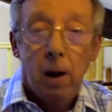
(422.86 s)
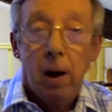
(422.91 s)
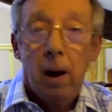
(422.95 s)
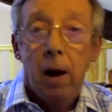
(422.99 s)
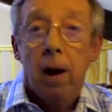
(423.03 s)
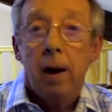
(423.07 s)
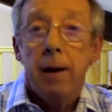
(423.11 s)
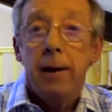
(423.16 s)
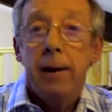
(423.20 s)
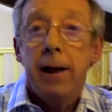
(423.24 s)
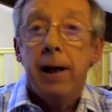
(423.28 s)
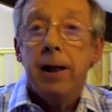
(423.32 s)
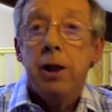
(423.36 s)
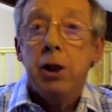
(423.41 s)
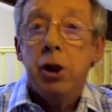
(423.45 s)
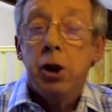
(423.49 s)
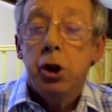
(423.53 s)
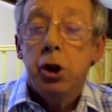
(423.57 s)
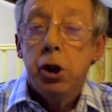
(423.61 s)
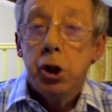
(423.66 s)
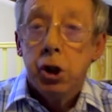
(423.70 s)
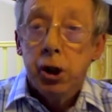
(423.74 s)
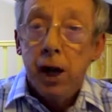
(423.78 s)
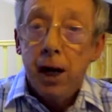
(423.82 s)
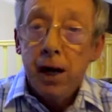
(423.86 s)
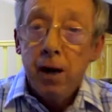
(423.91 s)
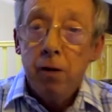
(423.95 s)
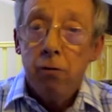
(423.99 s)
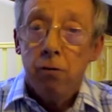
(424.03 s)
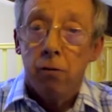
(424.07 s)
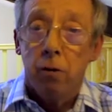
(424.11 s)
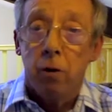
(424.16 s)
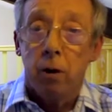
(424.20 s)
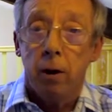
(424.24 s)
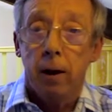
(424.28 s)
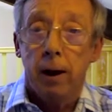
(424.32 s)
And then
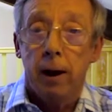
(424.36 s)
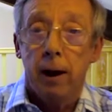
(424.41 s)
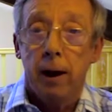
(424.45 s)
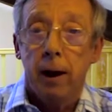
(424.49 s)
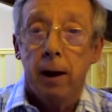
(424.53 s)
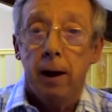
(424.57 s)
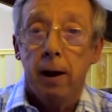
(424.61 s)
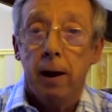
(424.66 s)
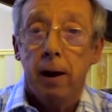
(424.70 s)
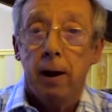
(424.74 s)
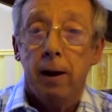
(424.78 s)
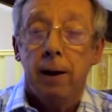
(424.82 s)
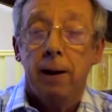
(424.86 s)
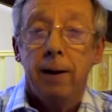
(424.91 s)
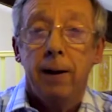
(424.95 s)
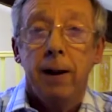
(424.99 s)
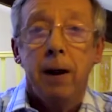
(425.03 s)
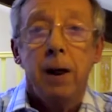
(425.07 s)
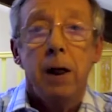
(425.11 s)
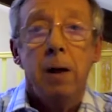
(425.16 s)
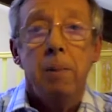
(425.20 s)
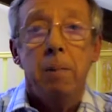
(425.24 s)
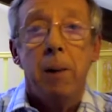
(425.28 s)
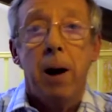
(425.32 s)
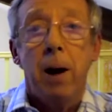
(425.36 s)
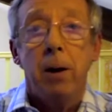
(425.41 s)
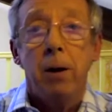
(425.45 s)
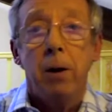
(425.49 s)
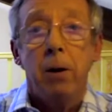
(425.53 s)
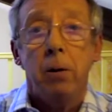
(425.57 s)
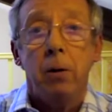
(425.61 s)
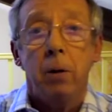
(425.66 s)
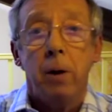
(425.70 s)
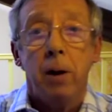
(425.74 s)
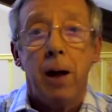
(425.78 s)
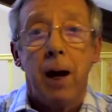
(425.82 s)
generally think about
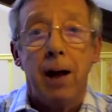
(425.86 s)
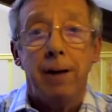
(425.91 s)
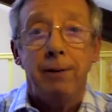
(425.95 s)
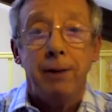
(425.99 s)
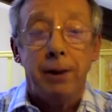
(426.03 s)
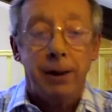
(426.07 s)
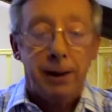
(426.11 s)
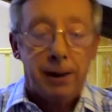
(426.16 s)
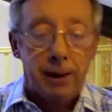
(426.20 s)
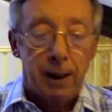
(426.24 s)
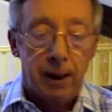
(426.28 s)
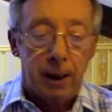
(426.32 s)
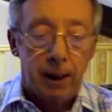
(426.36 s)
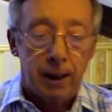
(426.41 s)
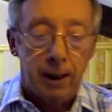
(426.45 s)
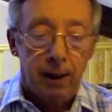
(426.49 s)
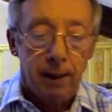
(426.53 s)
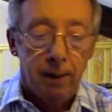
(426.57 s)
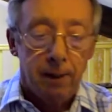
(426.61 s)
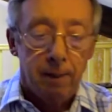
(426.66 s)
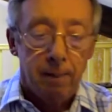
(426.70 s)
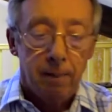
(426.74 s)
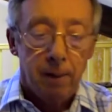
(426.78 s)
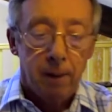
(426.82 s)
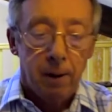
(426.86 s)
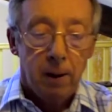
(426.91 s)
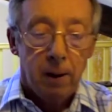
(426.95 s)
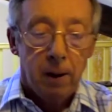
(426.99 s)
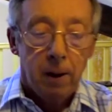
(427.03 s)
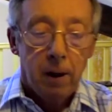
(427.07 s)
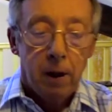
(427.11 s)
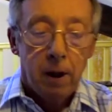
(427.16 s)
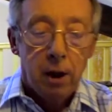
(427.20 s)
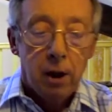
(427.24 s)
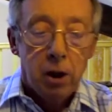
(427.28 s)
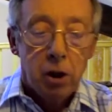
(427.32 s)
your lifestyle
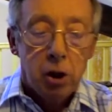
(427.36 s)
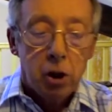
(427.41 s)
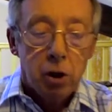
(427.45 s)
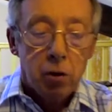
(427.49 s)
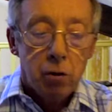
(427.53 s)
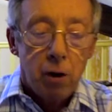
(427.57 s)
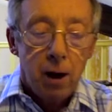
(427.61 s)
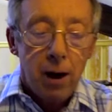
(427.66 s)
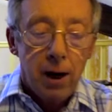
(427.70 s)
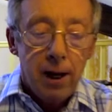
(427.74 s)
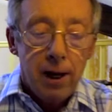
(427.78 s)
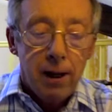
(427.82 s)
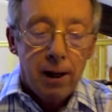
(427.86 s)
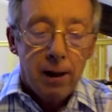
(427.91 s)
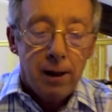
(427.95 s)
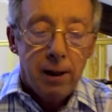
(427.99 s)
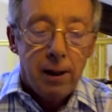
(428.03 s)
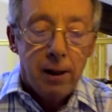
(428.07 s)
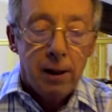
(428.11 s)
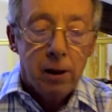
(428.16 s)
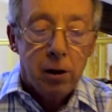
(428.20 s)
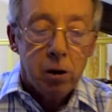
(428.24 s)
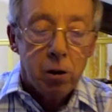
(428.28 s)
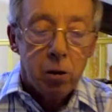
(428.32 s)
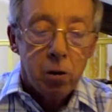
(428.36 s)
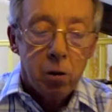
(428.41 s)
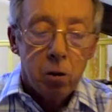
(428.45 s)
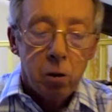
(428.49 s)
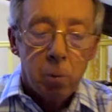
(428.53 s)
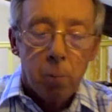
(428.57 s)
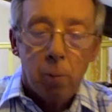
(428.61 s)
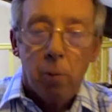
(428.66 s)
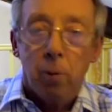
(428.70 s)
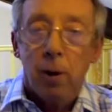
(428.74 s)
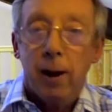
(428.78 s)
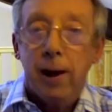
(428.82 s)
and try and
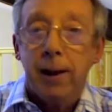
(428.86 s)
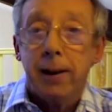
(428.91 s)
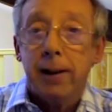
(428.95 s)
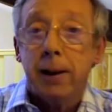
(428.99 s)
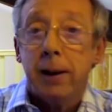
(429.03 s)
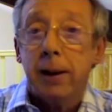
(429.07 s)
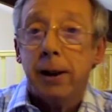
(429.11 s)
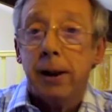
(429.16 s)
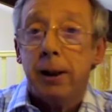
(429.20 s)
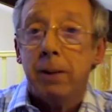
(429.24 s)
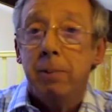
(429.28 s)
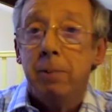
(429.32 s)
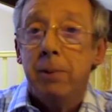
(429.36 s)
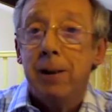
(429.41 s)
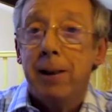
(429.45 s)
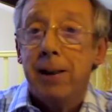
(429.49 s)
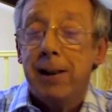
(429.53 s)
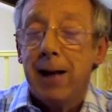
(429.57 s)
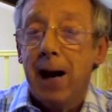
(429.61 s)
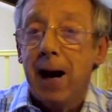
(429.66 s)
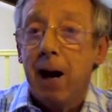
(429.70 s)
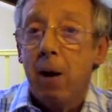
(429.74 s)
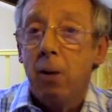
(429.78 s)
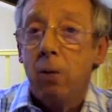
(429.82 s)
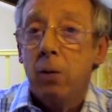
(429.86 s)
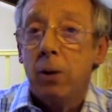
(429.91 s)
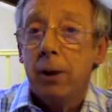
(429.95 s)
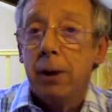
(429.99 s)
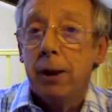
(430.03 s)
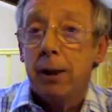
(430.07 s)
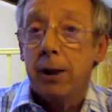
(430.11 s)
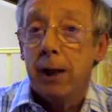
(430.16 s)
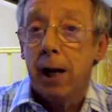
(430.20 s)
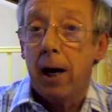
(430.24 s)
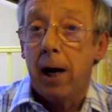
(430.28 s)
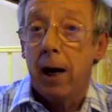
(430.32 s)
incorporate some
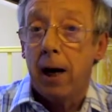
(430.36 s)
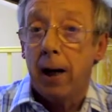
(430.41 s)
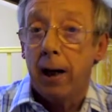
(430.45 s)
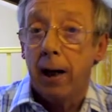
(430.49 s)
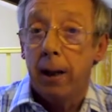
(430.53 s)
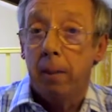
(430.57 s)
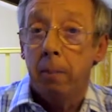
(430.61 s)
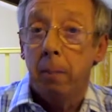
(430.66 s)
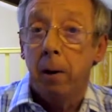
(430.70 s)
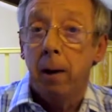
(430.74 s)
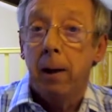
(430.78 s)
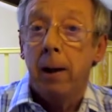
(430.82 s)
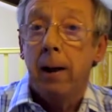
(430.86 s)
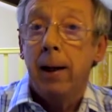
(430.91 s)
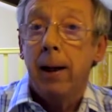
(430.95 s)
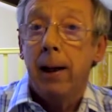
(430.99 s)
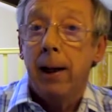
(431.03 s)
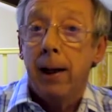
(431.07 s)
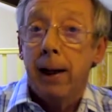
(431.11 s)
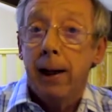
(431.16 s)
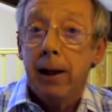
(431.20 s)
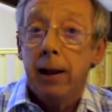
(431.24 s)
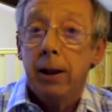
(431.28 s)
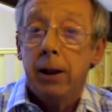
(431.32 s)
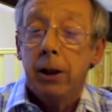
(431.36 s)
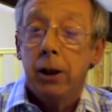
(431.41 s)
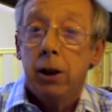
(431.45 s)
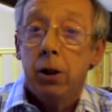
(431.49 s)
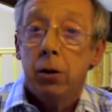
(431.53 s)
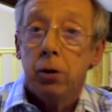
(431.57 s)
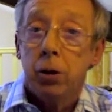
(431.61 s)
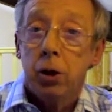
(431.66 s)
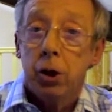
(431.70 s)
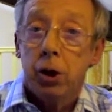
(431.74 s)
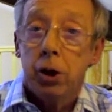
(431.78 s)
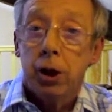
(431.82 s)
downtime into
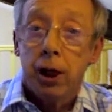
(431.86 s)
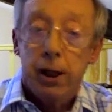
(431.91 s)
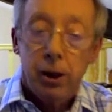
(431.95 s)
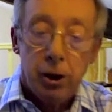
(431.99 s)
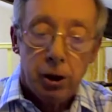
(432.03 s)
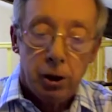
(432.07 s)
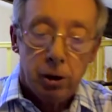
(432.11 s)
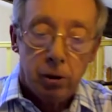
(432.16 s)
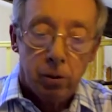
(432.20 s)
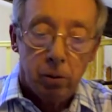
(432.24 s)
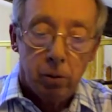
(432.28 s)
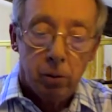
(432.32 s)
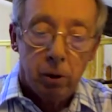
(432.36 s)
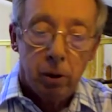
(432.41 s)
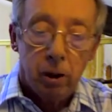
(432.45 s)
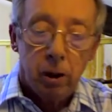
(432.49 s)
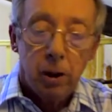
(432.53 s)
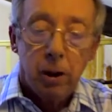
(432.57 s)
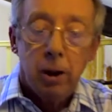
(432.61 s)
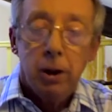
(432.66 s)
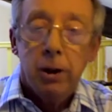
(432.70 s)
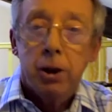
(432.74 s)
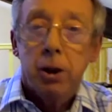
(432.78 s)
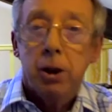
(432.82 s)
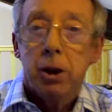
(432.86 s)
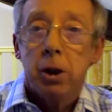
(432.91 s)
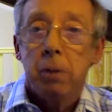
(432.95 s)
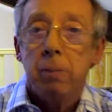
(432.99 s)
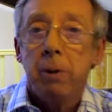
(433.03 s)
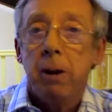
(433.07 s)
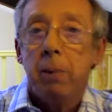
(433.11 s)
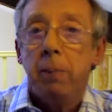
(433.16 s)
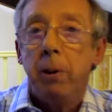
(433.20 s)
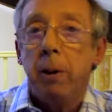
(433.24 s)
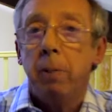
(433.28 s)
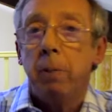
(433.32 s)
your schedule. So
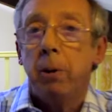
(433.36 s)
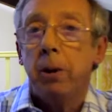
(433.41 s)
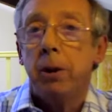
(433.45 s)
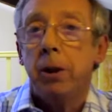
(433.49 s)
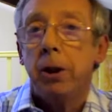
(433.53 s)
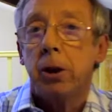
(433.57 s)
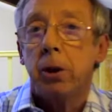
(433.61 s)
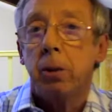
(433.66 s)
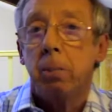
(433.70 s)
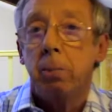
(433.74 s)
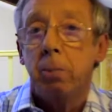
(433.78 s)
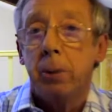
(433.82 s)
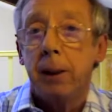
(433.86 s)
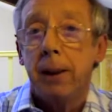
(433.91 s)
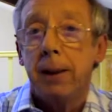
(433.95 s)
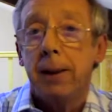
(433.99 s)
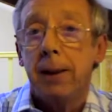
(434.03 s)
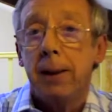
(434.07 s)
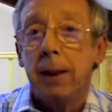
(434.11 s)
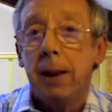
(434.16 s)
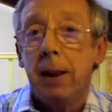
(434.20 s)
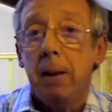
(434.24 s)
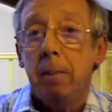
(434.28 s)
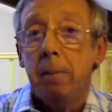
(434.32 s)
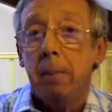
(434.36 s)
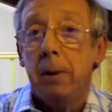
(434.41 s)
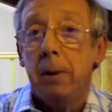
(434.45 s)
many people are so busy,